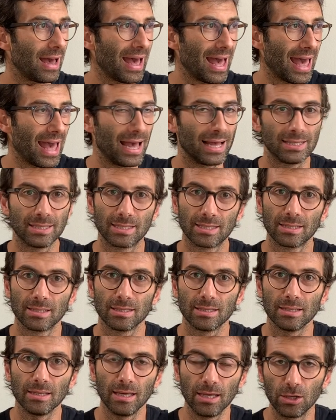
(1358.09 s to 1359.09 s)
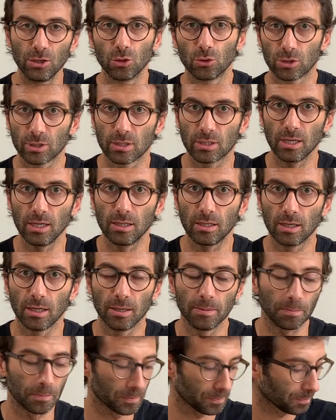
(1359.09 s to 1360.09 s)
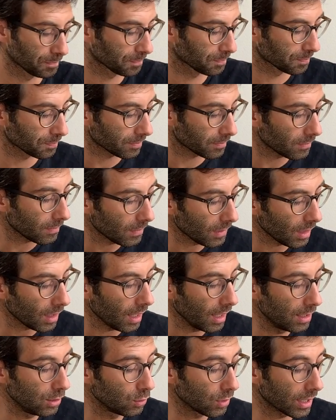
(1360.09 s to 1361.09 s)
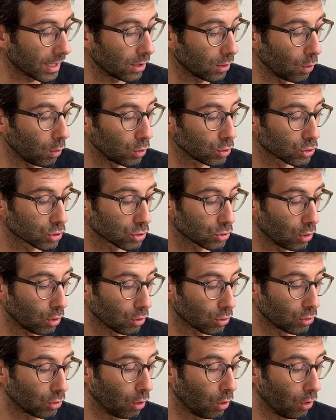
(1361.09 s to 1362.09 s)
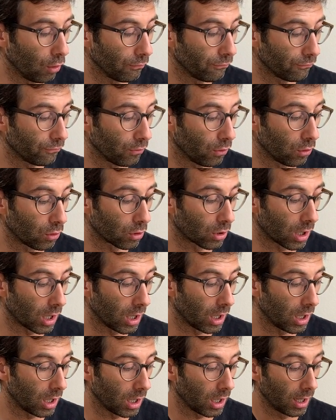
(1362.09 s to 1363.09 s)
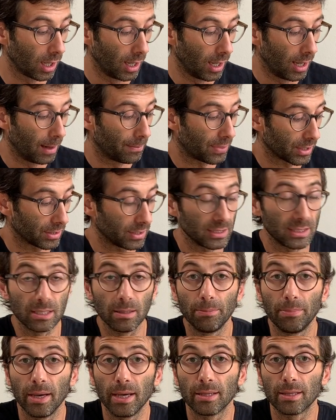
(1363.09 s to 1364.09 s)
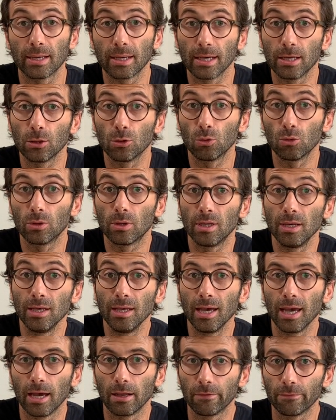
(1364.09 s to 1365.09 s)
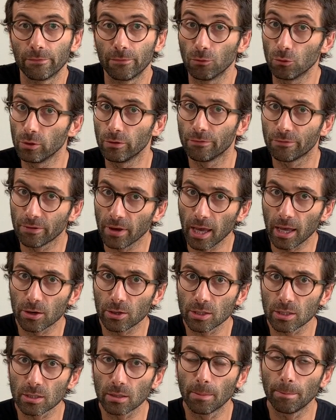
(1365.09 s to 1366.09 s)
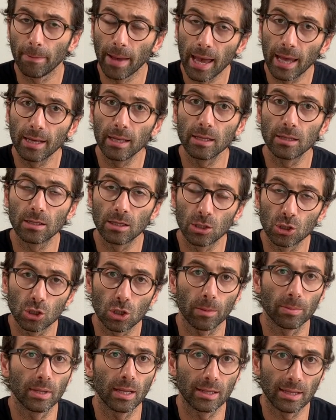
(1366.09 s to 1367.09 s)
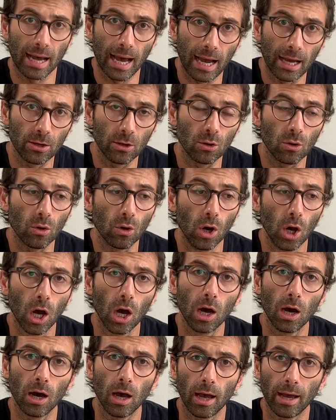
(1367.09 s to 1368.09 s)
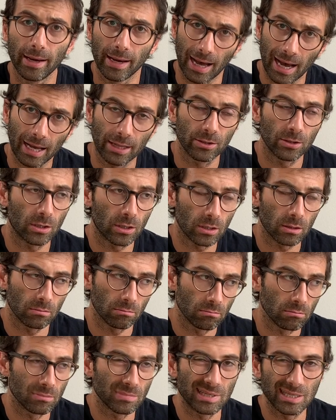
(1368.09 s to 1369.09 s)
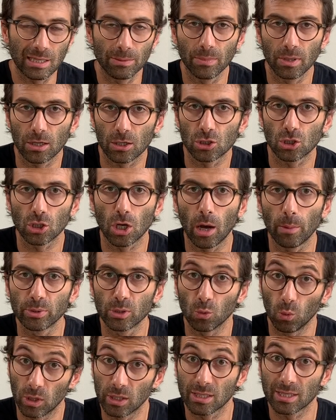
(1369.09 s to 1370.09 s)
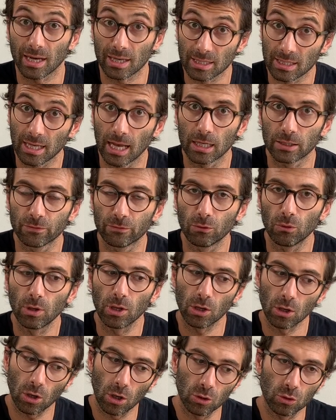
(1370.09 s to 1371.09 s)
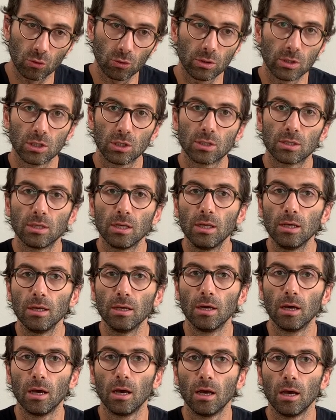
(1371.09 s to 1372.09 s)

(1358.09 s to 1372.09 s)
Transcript: ads in your city. You can also go for uh, participating in tea and food fairs. Many tea shops that I know and other similar shops were successful in going to these tea